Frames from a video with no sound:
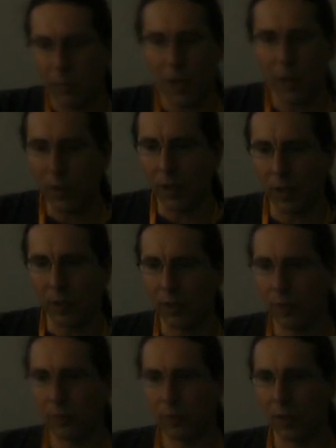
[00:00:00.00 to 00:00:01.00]
not really going to
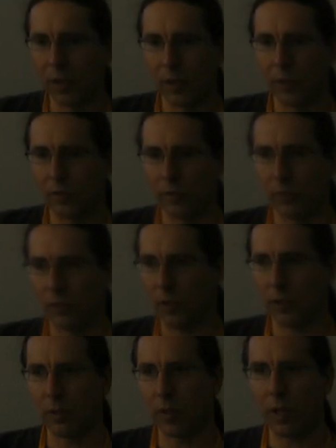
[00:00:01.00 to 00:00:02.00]
demonstrate it because it's
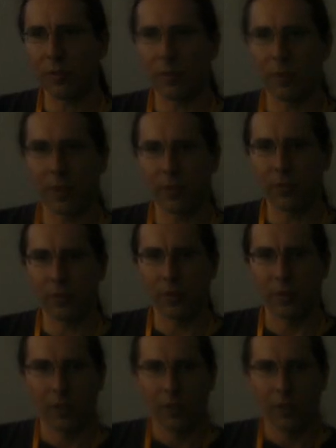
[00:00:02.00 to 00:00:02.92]
kind of not something that's